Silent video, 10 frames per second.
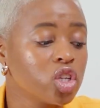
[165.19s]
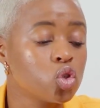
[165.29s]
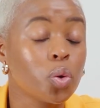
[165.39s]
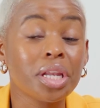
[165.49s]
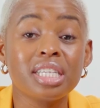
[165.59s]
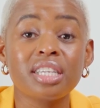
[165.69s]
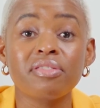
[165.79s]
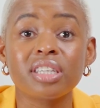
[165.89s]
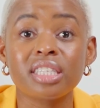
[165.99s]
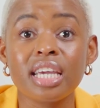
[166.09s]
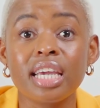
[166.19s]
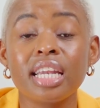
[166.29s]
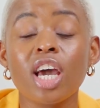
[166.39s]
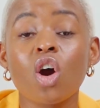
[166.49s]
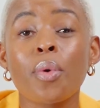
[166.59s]
to
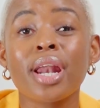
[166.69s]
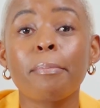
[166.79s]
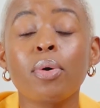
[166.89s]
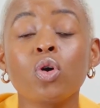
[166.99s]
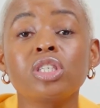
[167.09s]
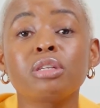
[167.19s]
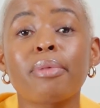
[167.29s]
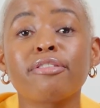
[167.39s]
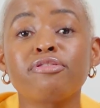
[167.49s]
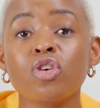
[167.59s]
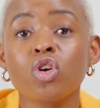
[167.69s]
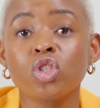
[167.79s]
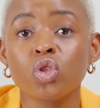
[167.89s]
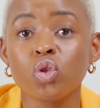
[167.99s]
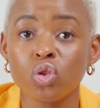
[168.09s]
2017 when I posted my
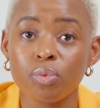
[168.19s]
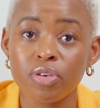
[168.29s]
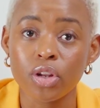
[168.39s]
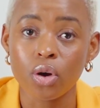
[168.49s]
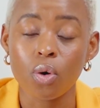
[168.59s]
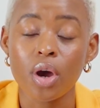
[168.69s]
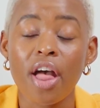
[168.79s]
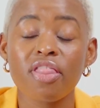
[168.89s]
first YouTube video.